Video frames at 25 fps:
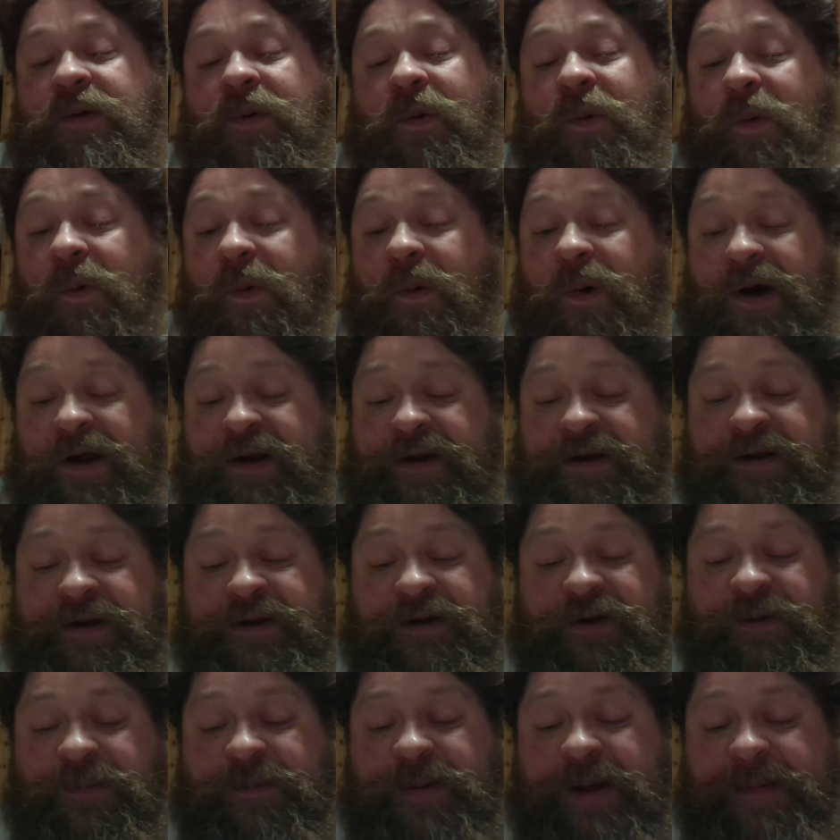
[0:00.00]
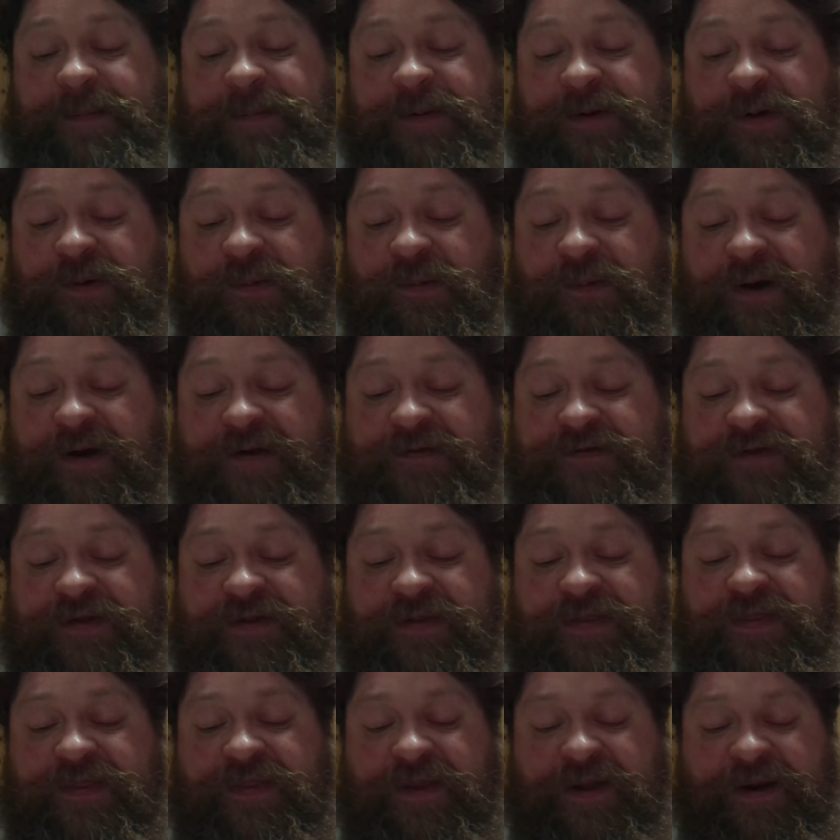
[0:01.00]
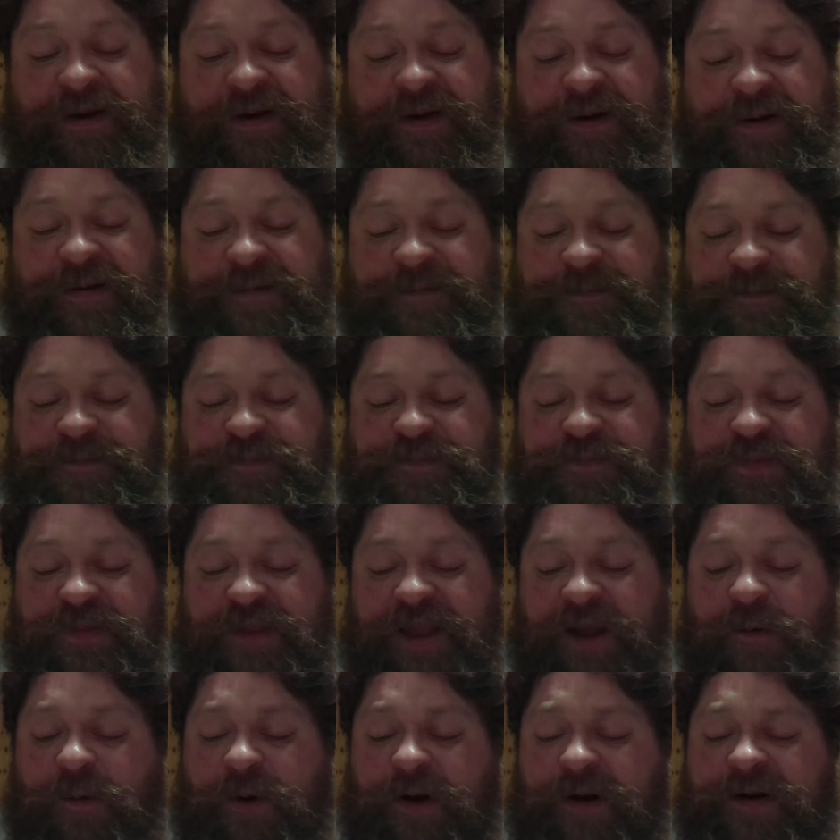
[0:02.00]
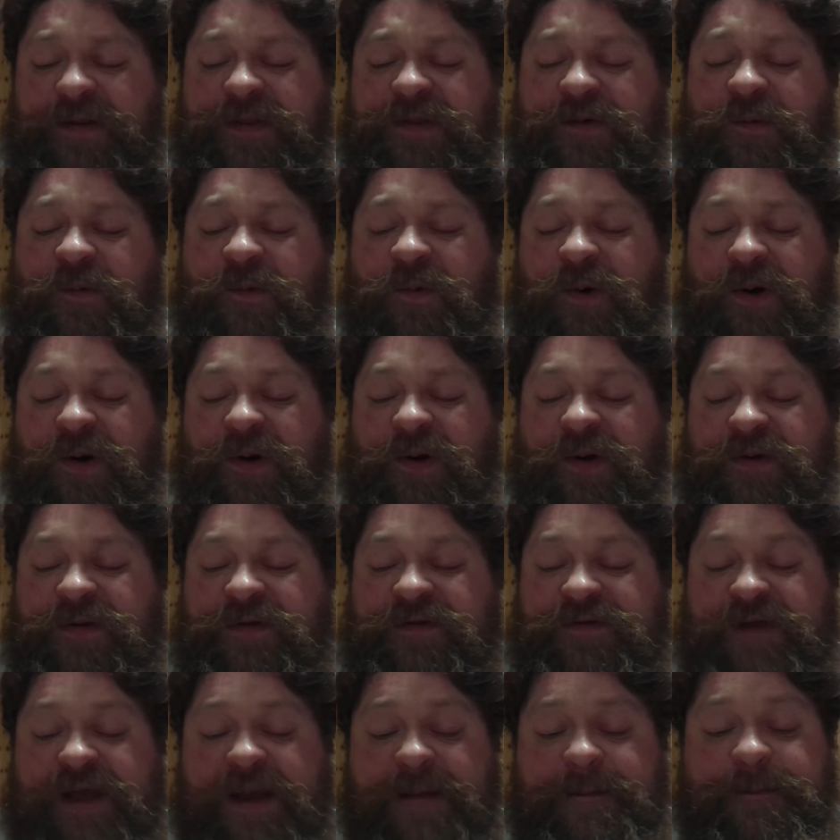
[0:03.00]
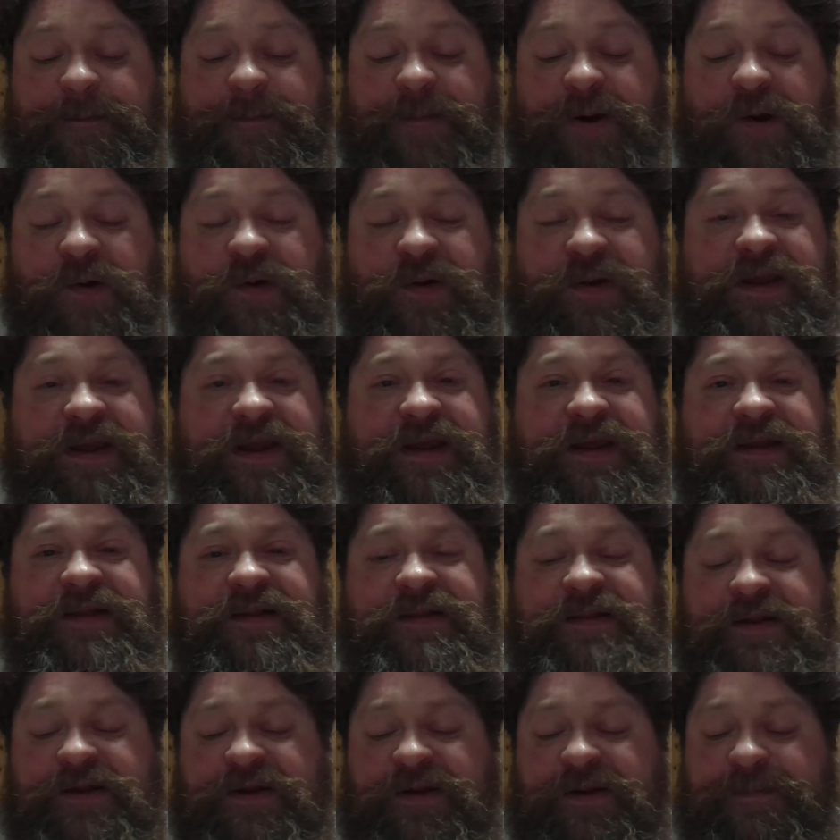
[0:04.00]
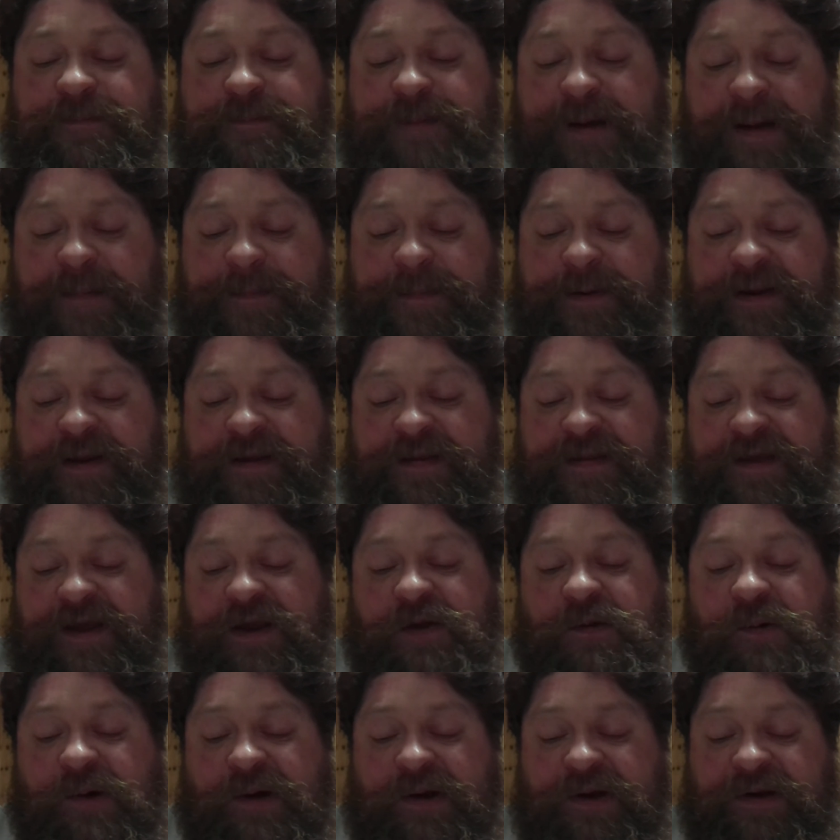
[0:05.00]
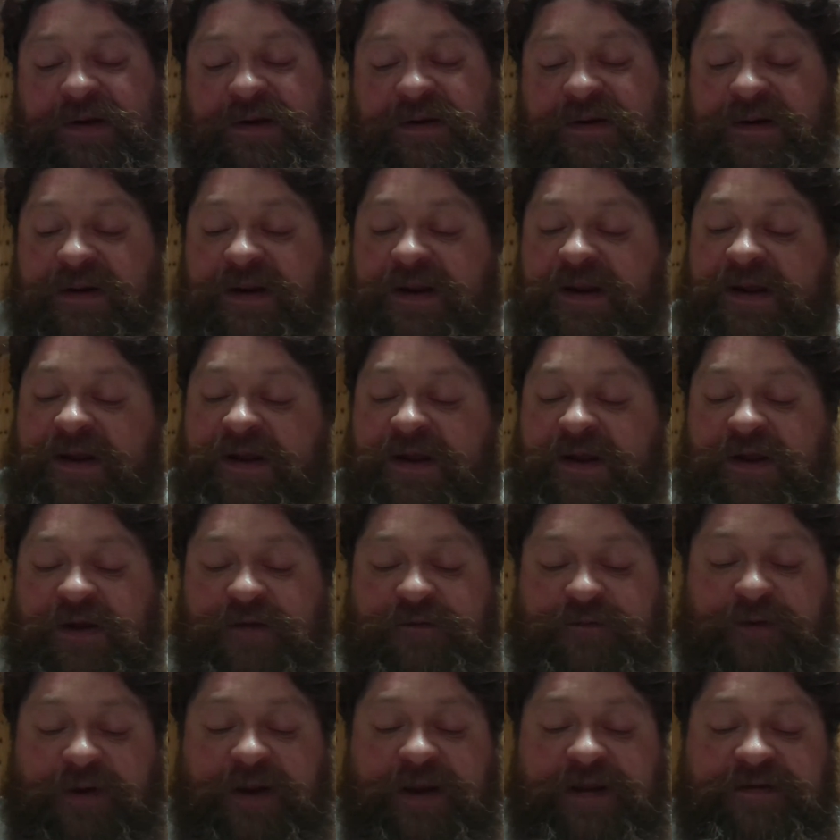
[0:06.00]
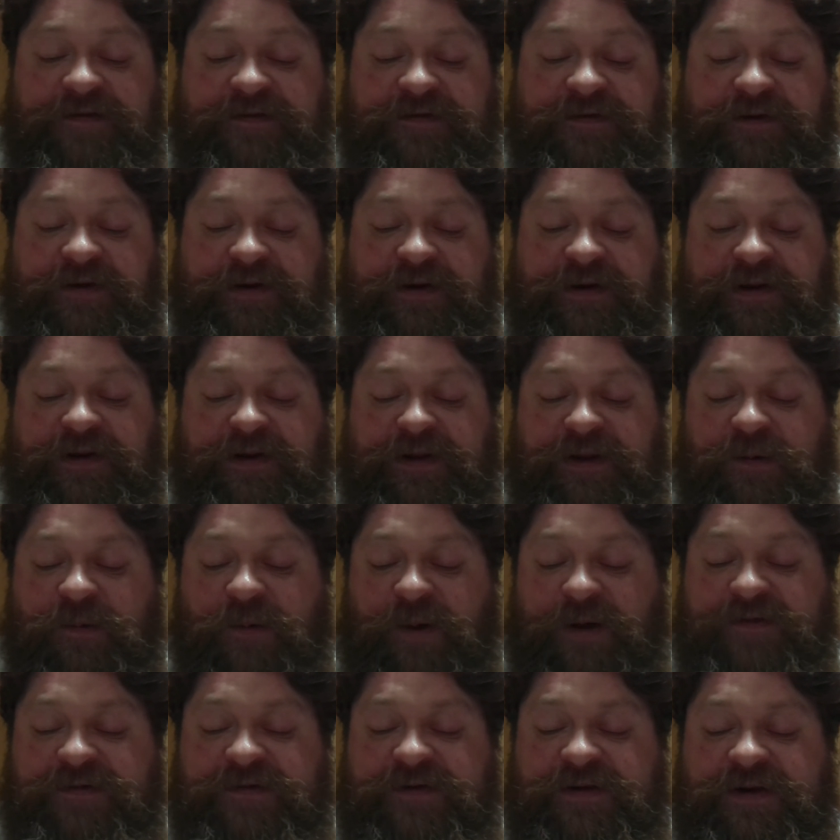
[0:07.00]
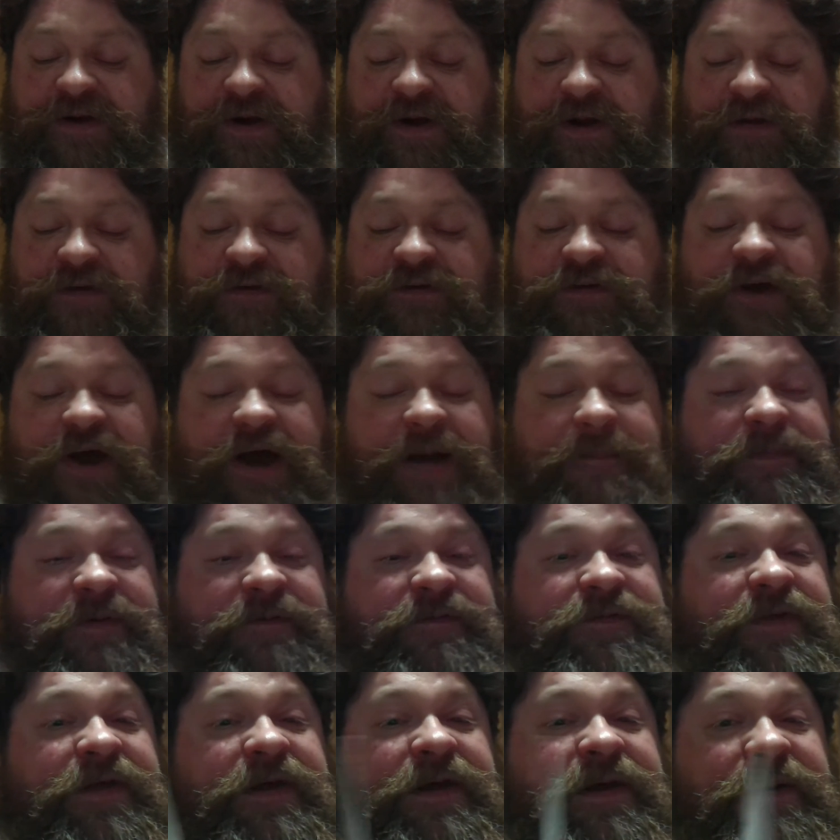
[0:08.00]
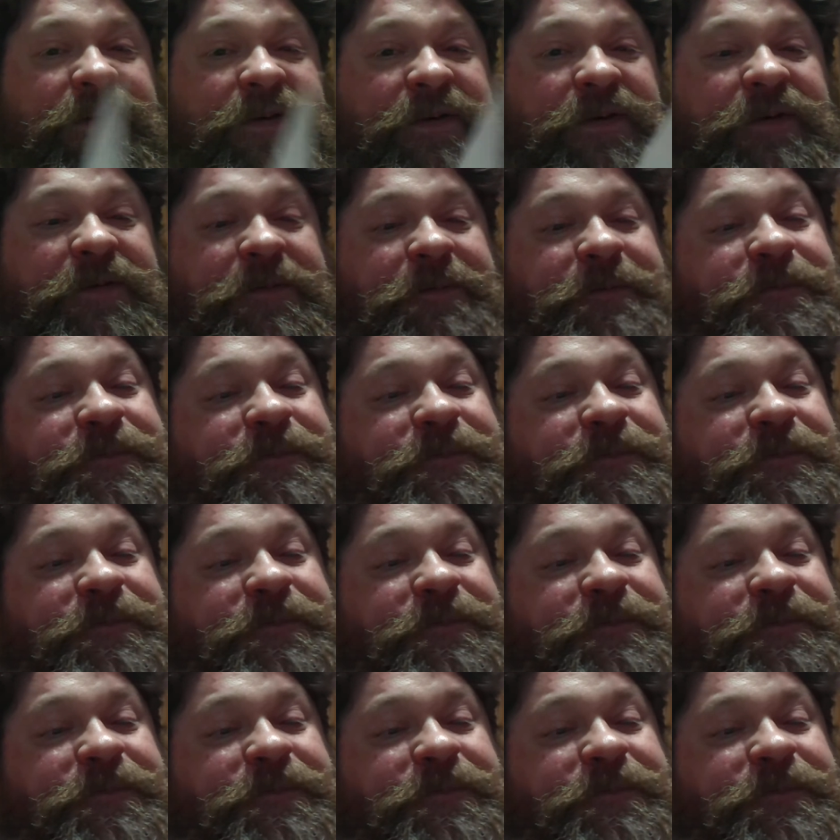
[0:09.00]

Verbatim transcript: One little puppy wasn't there. Now, where in the world is that poky little puppy? they wondered, for he certainly wasn't on top of the hill.